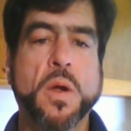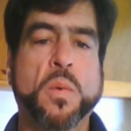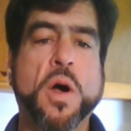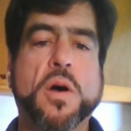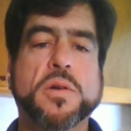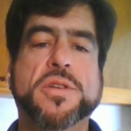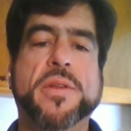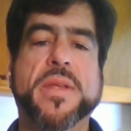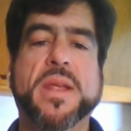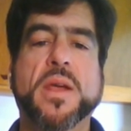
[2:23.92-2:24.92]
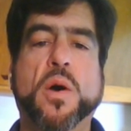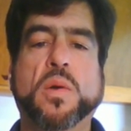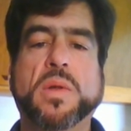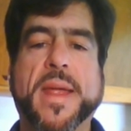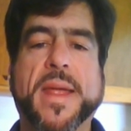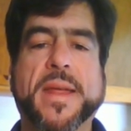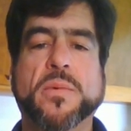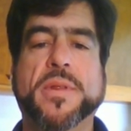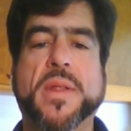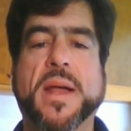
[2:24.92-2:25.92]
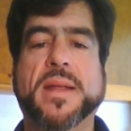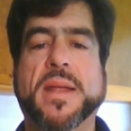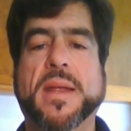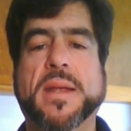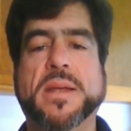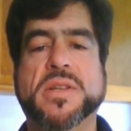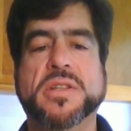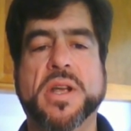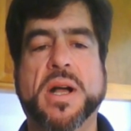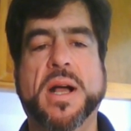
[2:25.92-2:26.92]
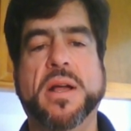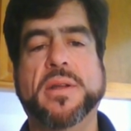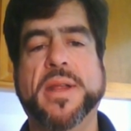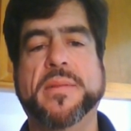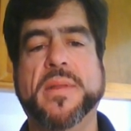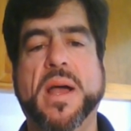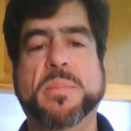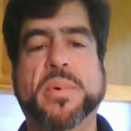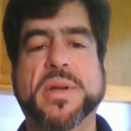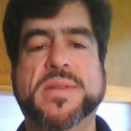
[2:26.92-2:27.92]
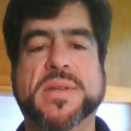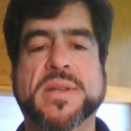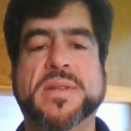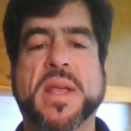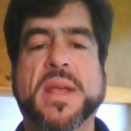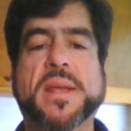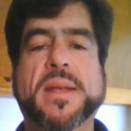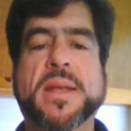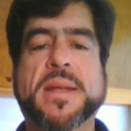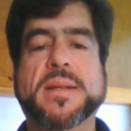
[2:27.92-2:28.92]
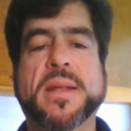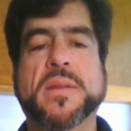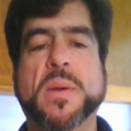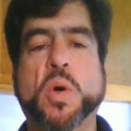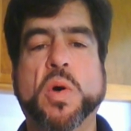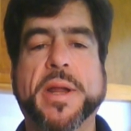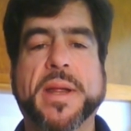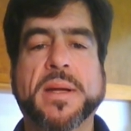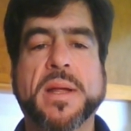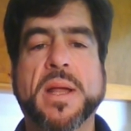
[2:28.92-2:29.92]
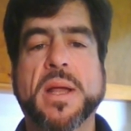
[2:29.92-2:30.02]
Woe to thee, O land, when thy king is a child, and thy princes eat in the morning.